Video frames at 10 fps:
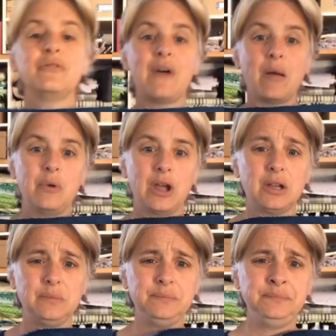
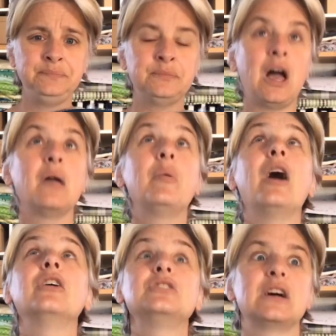fabric. I
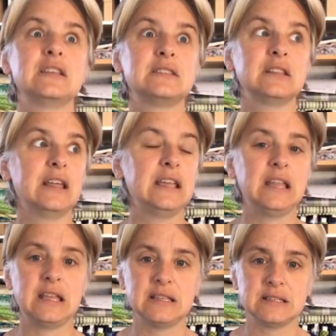apologize, the light
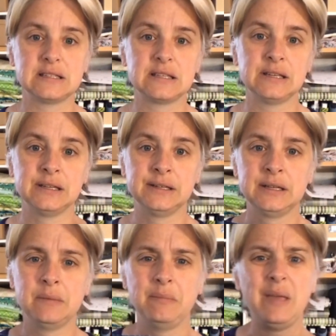is
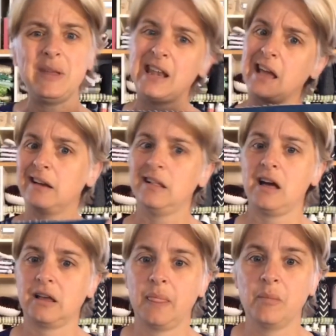maybe 9
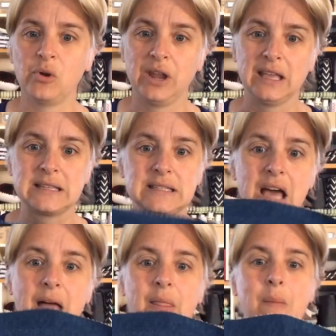o'clock in the morning is
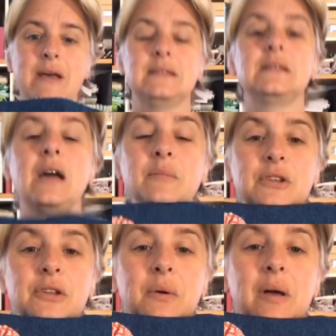not the best time to
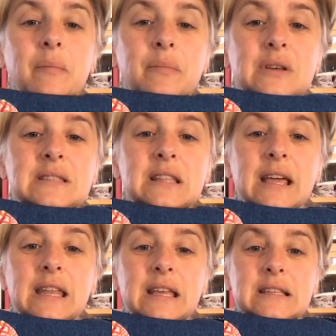do it because the
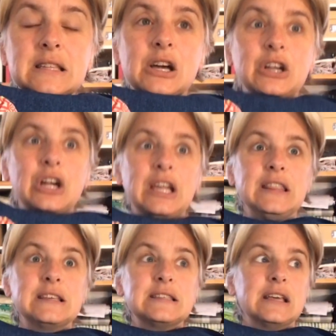lighting is not great.
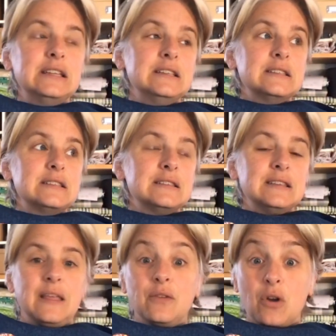The sun is
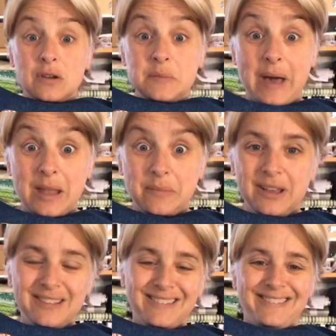in the wrong spot,
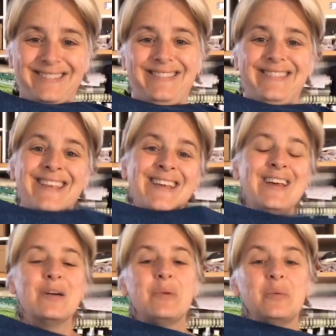
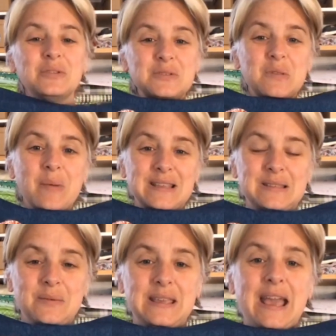but we'll do the best
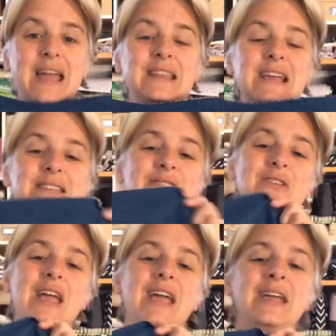that we can.
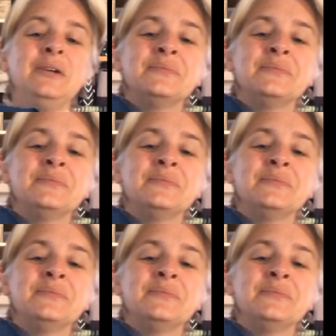Yesterday,